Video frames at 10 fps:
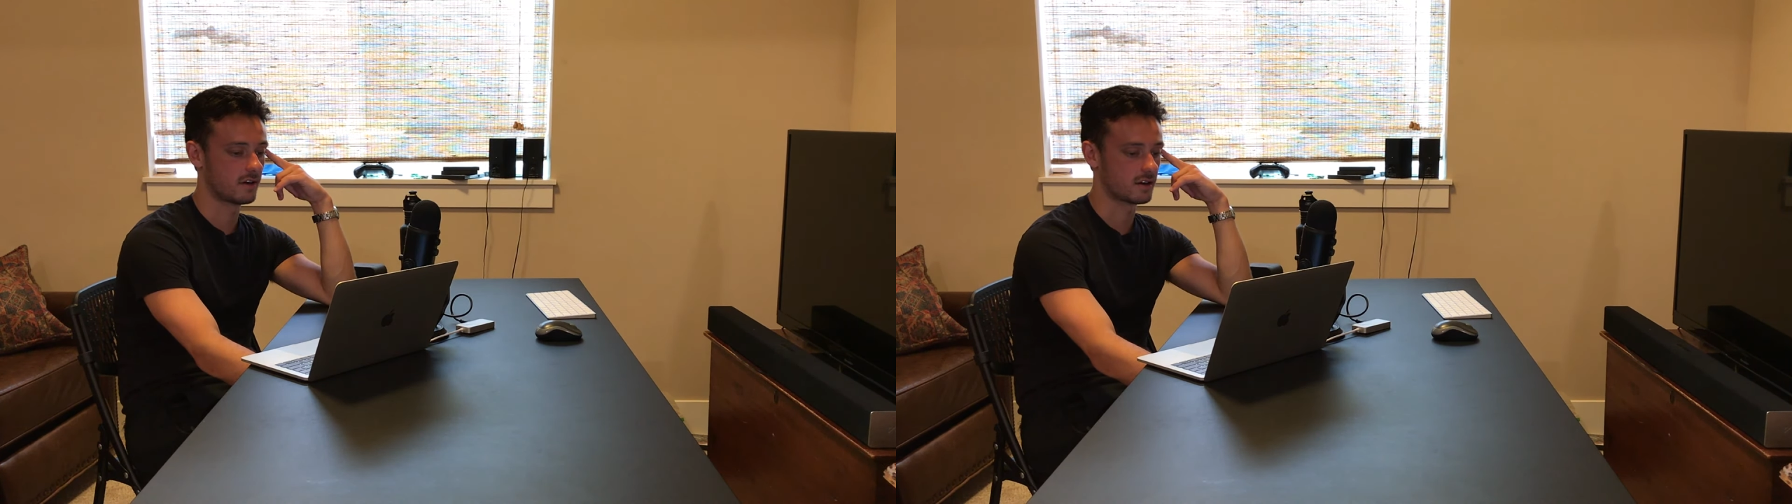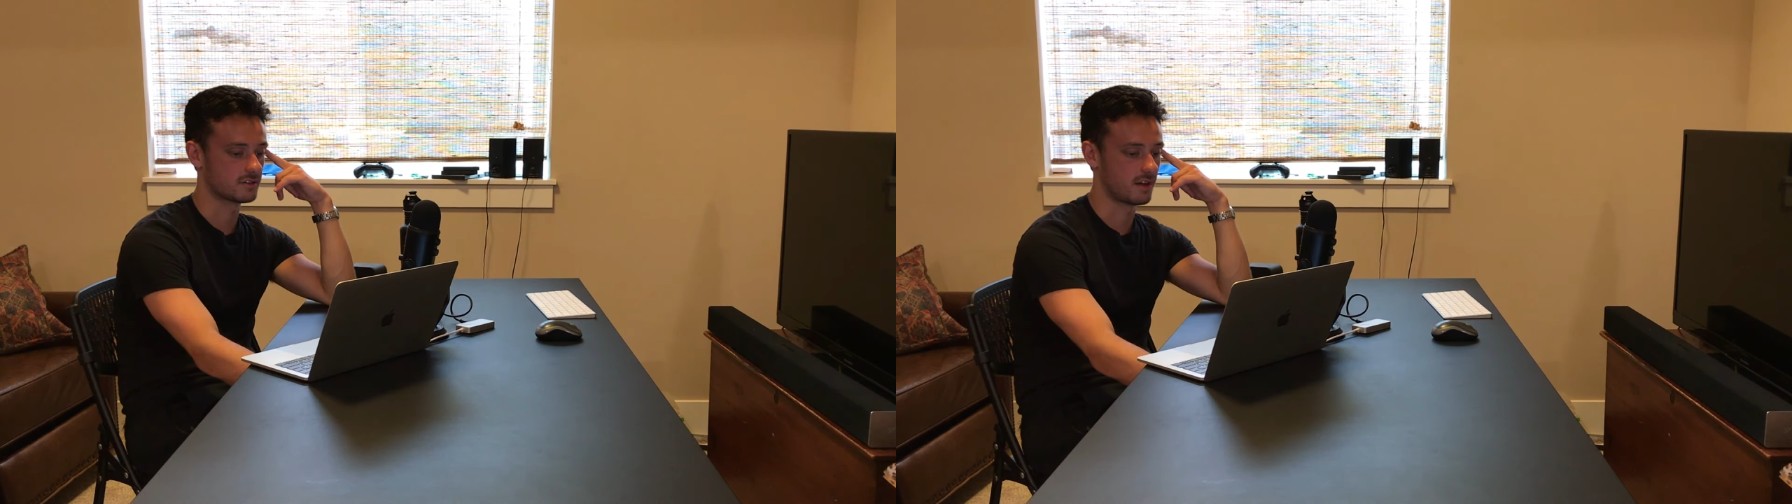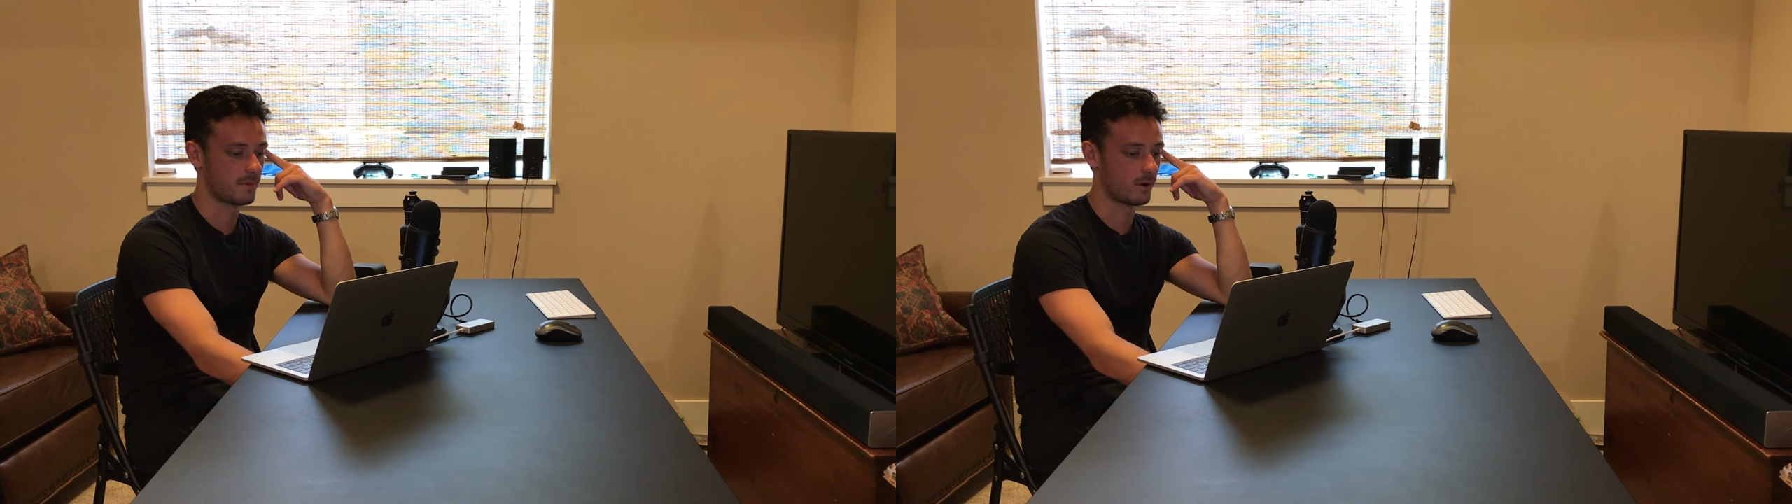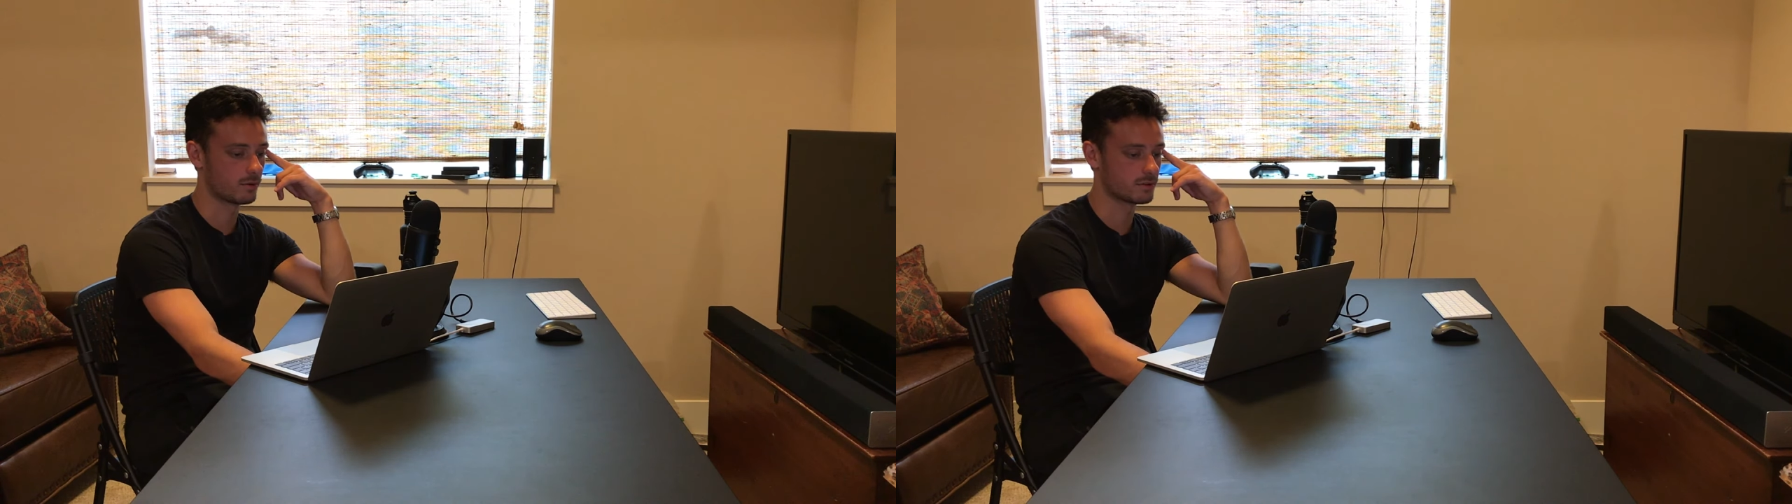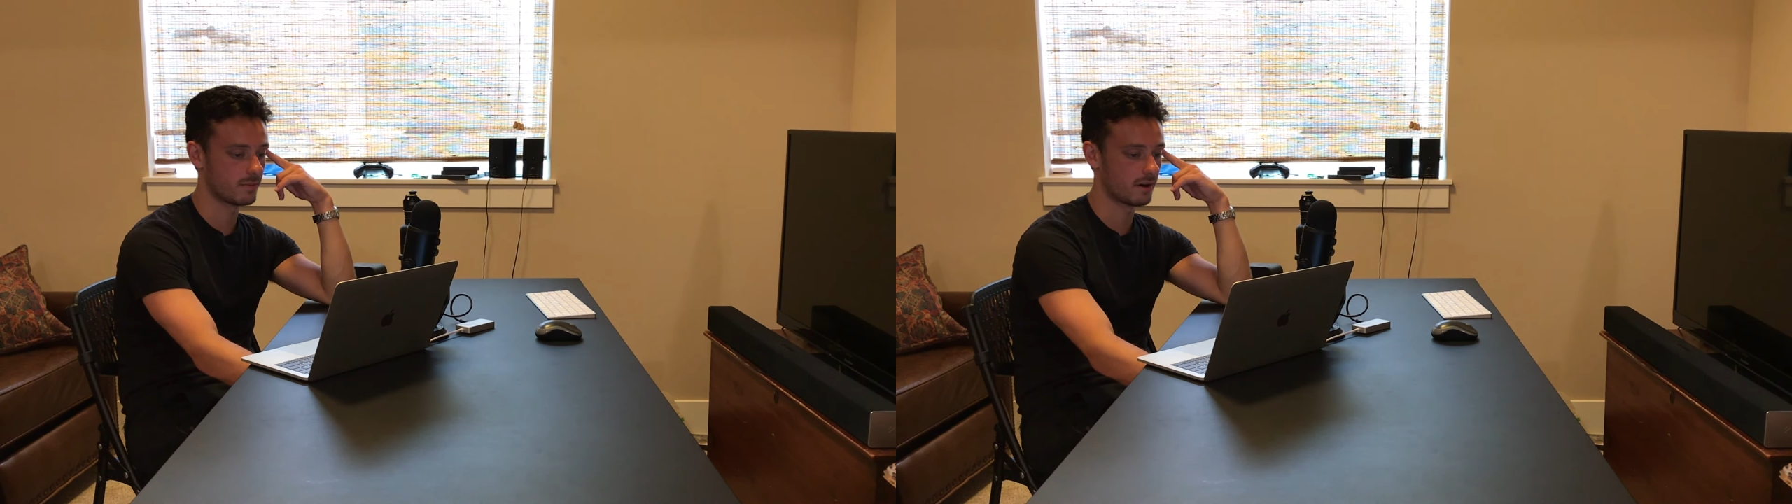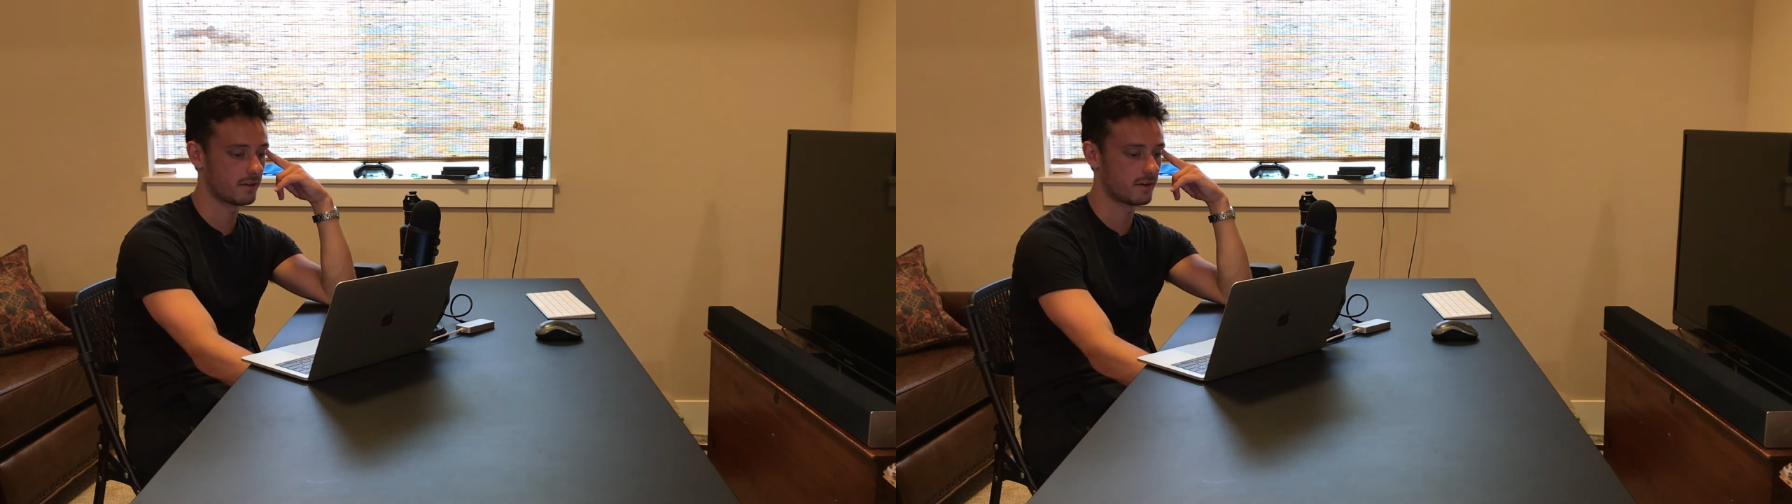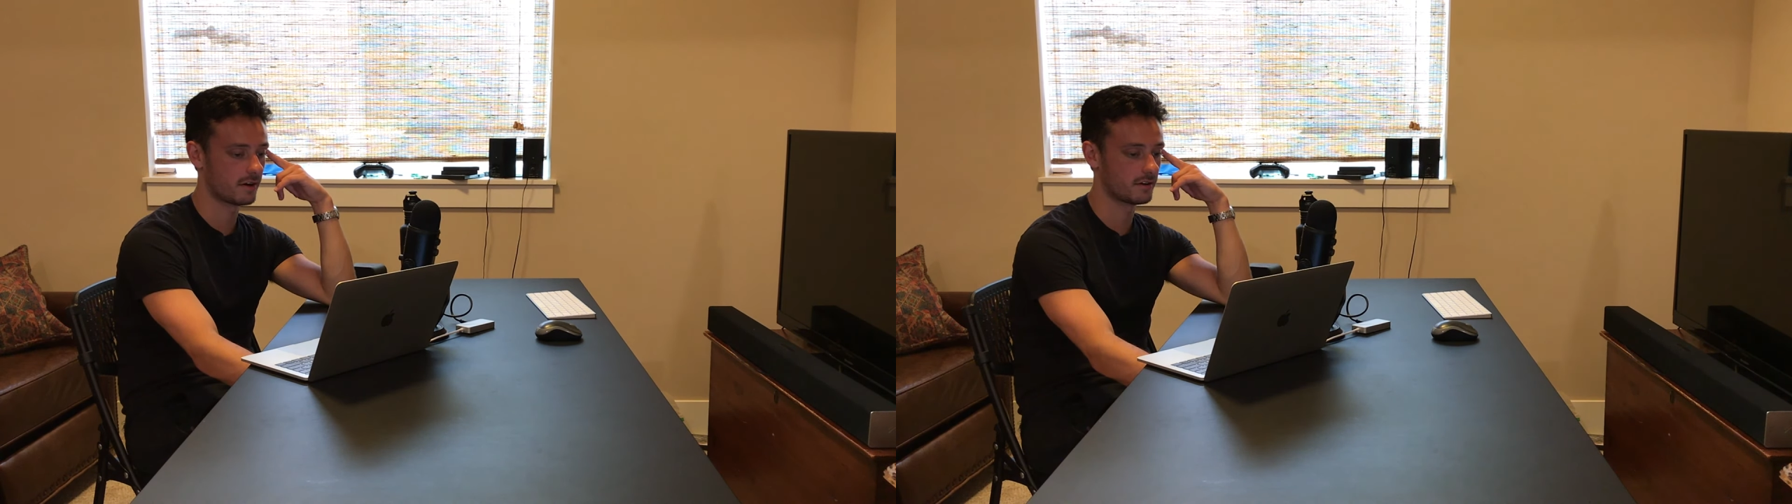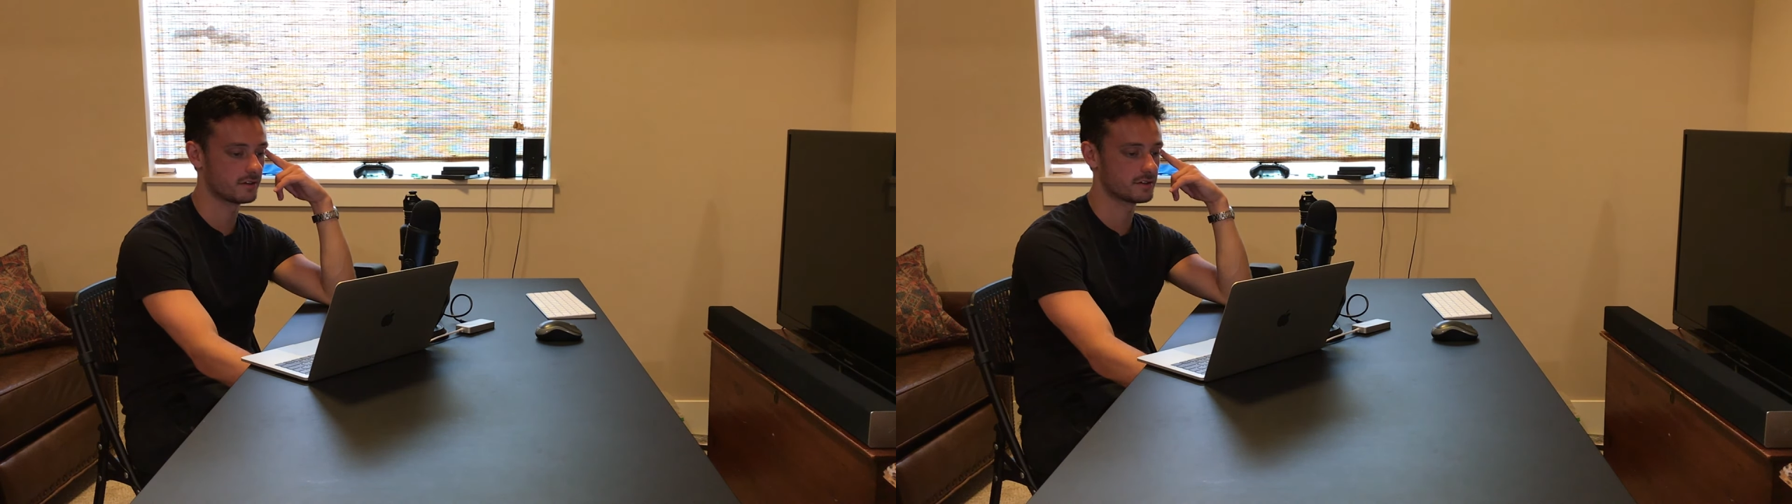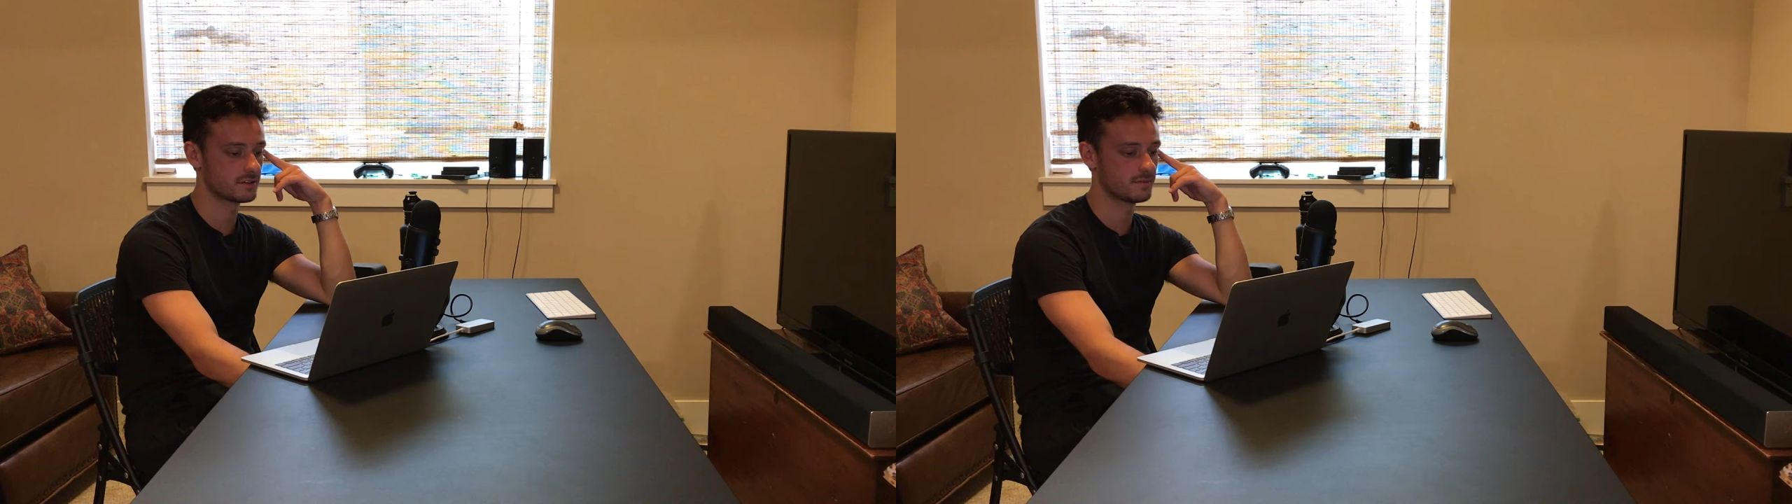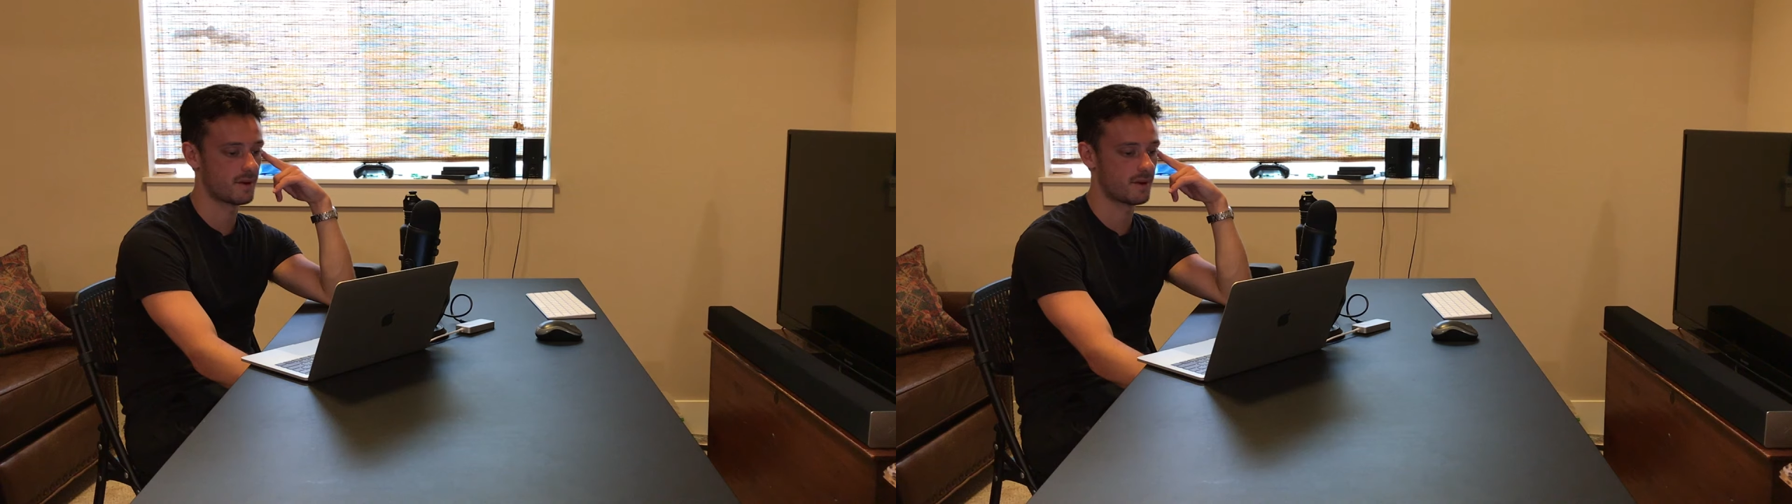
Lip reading: talks a lot about ultra marathoners,